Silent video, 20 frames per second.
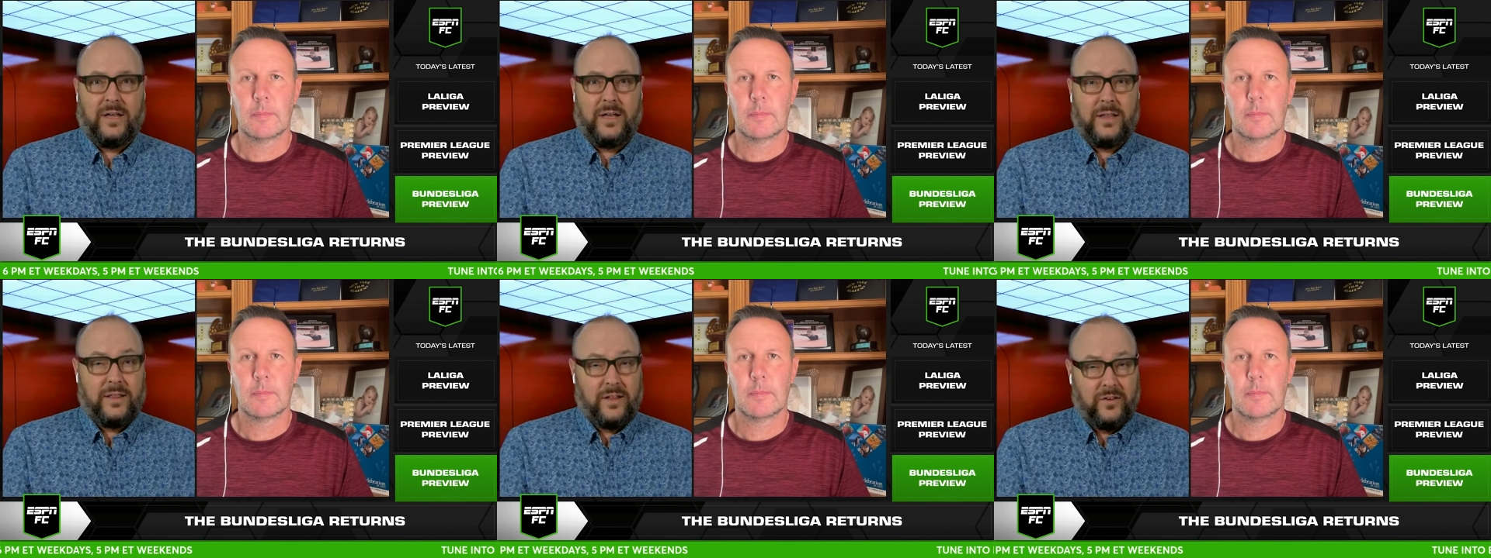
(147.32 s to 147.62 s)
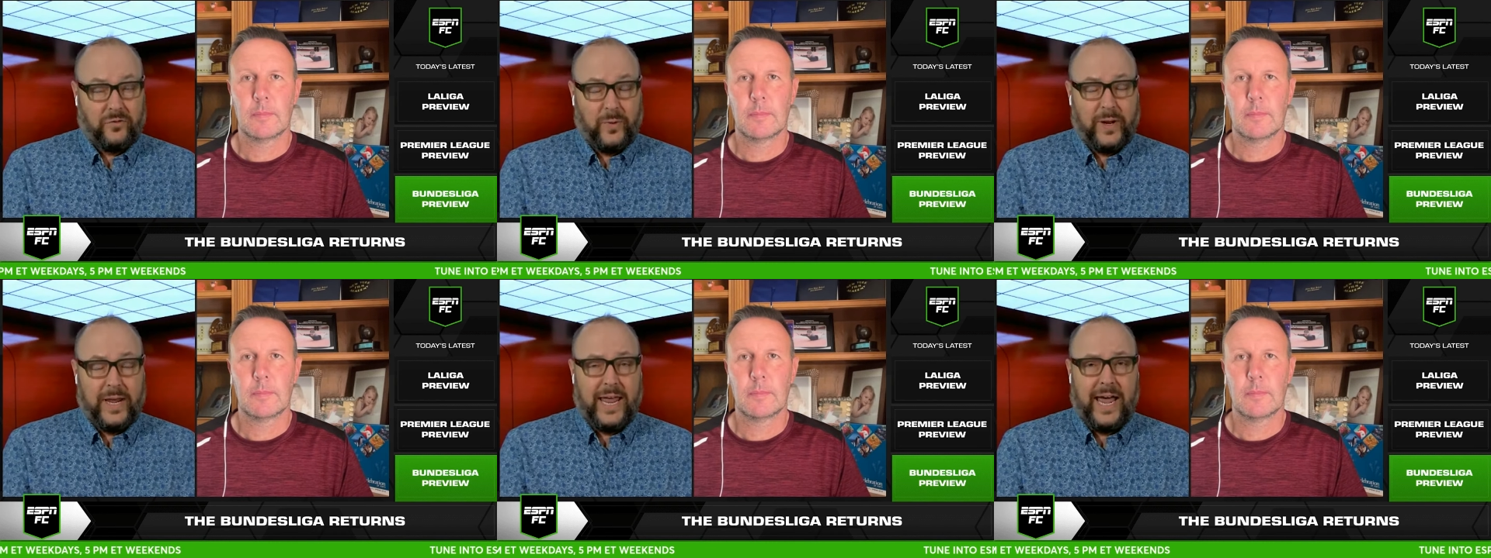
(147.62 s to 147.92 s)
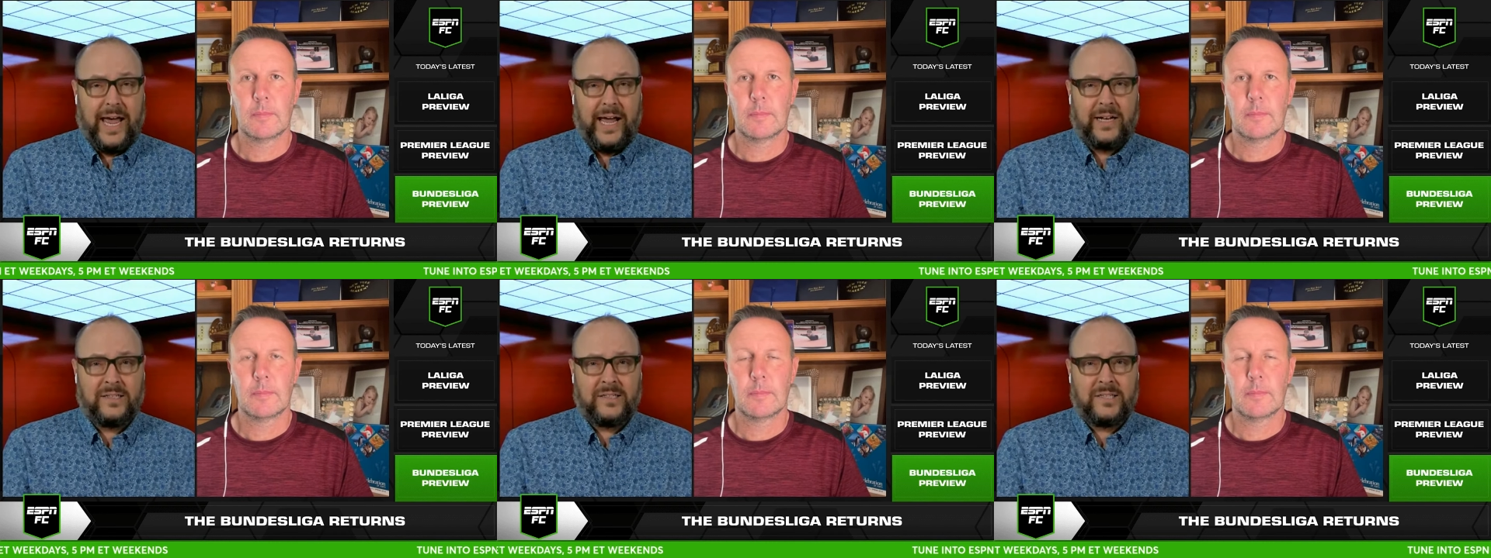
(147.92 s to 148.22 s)
Speaker 1: This
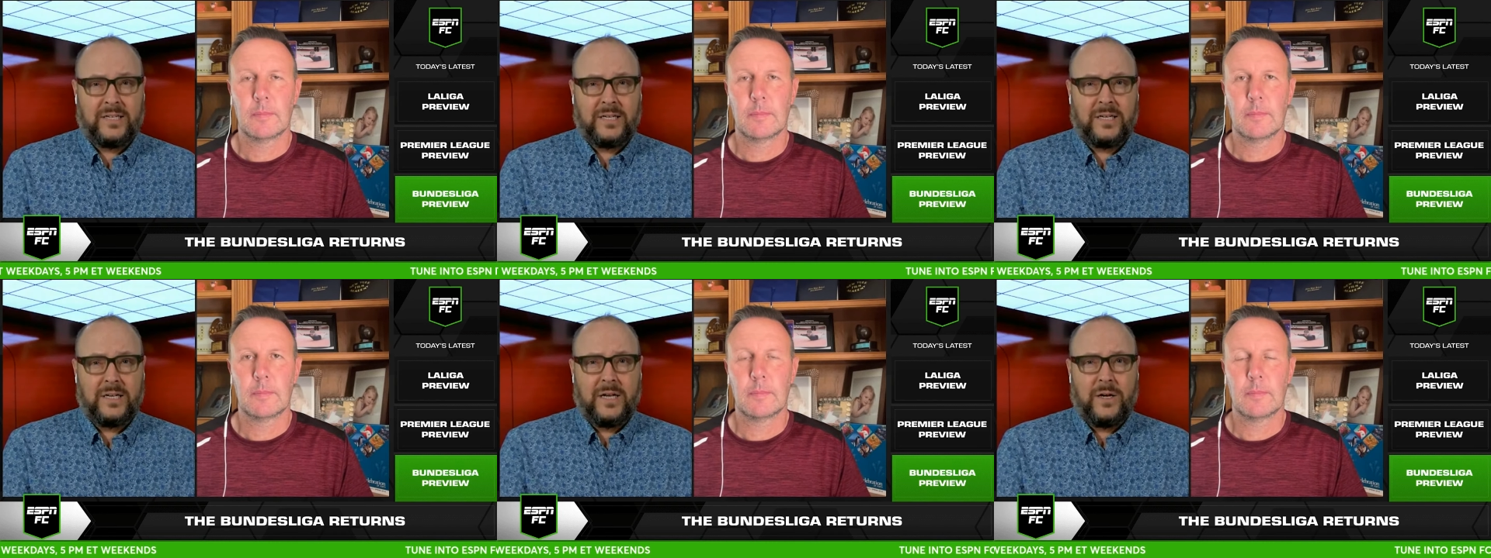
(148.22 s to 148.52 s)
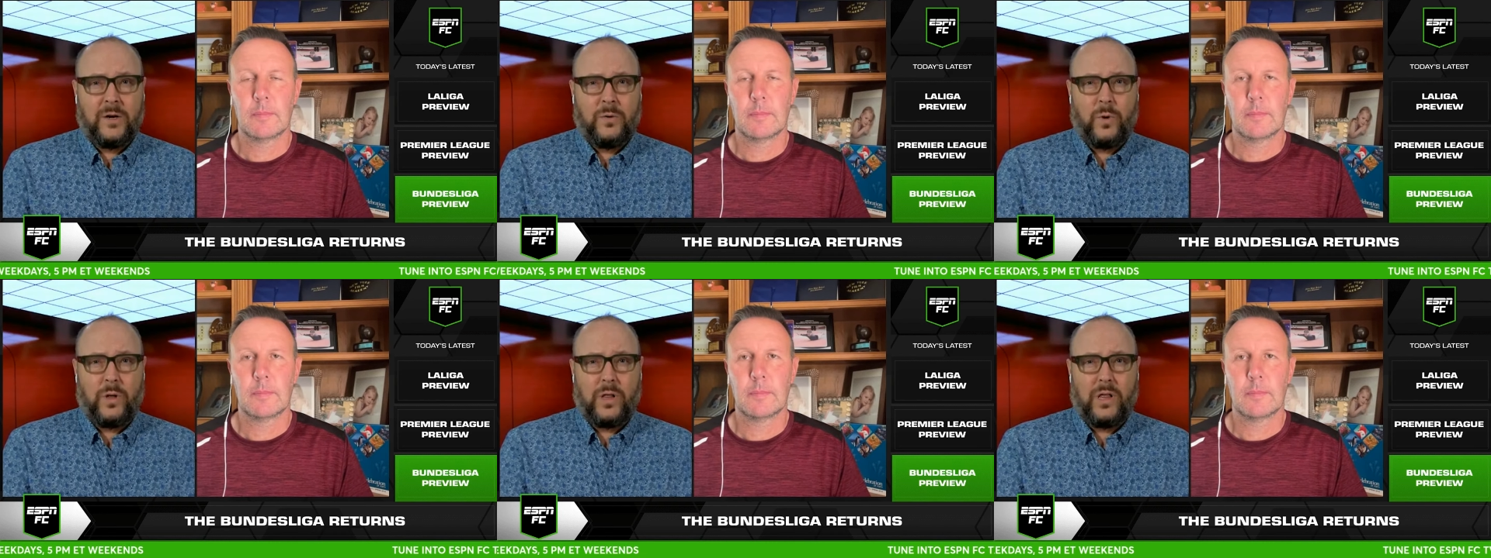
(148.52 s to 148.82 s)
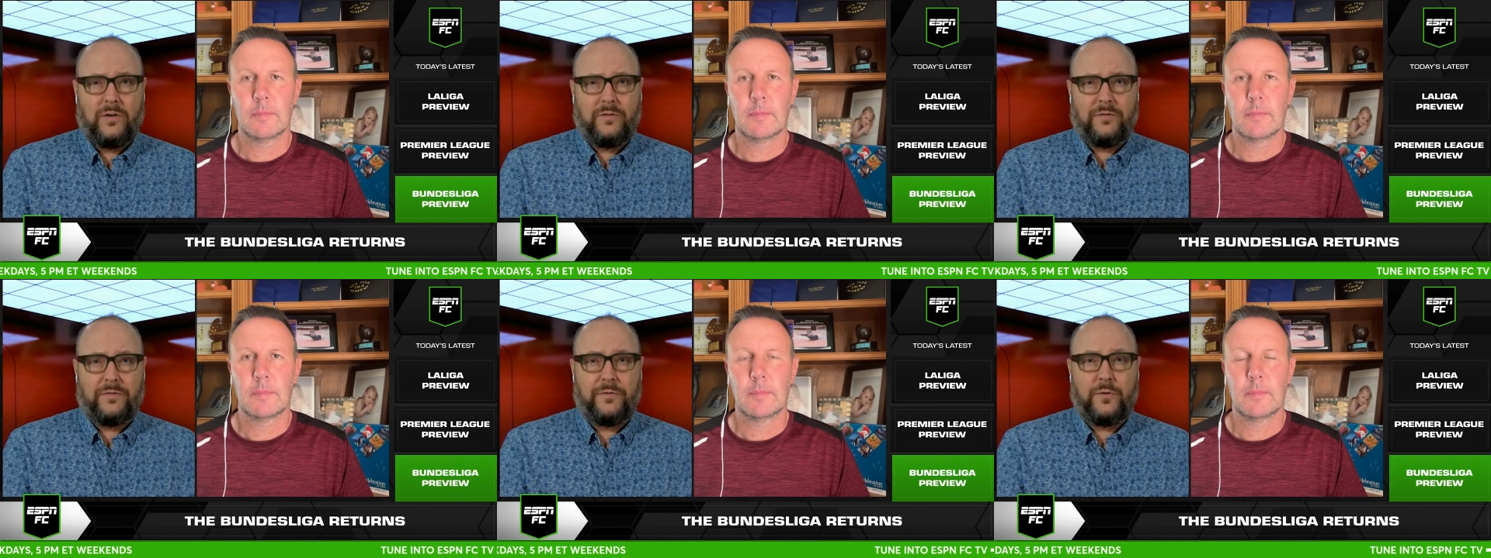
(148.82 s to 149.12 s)
weekend, we'll
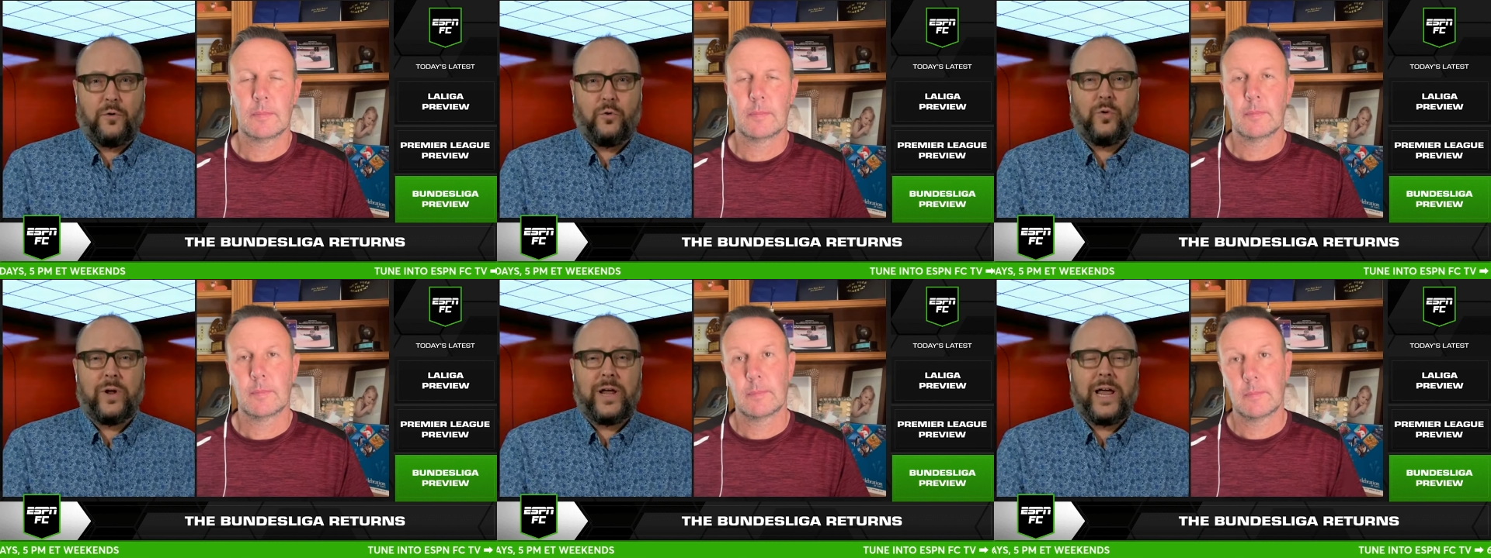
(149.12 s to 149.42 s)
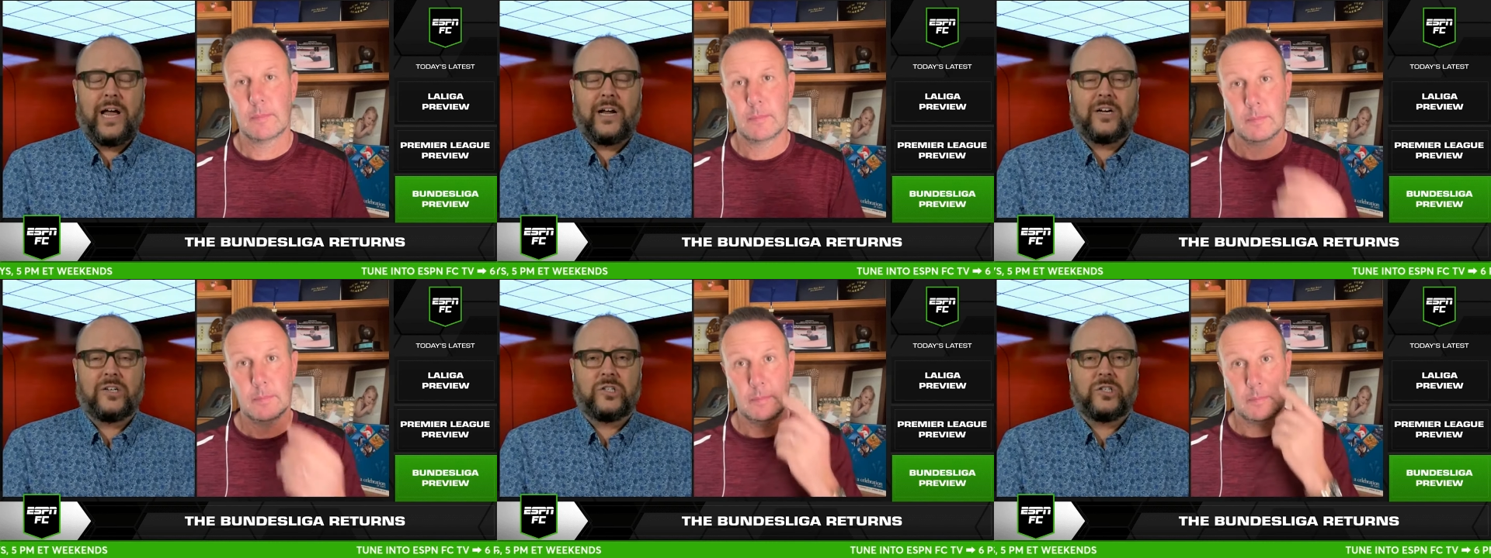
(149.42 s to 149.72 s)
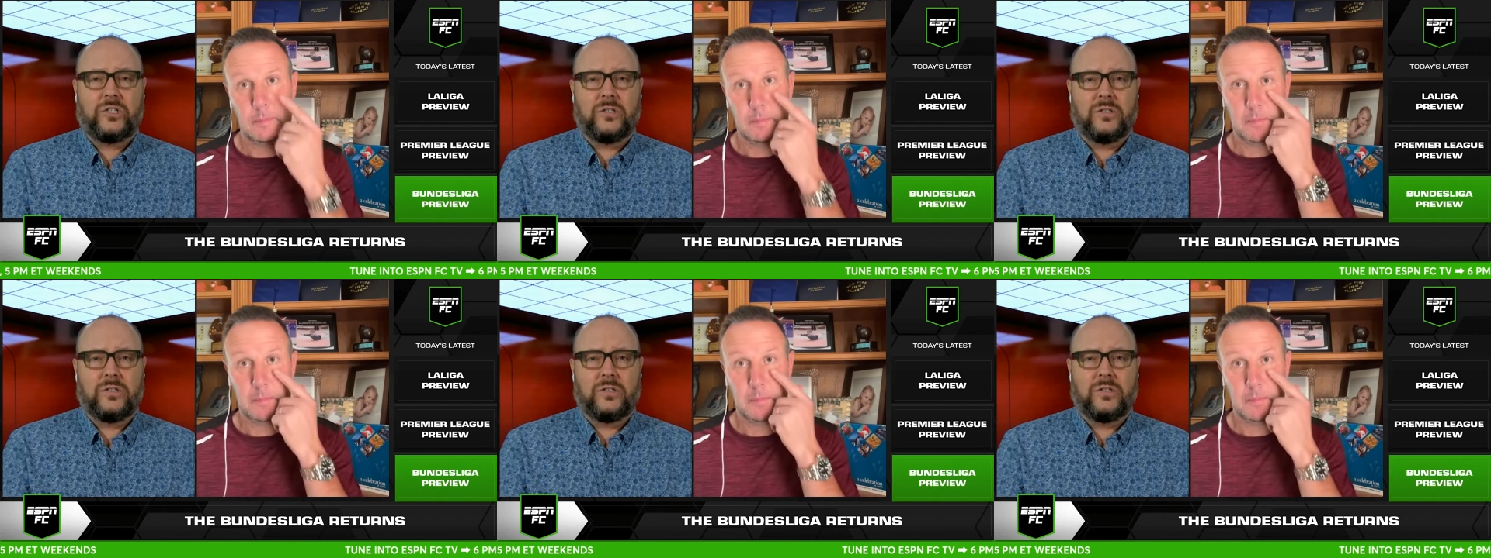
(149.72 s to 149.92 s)
have full reaction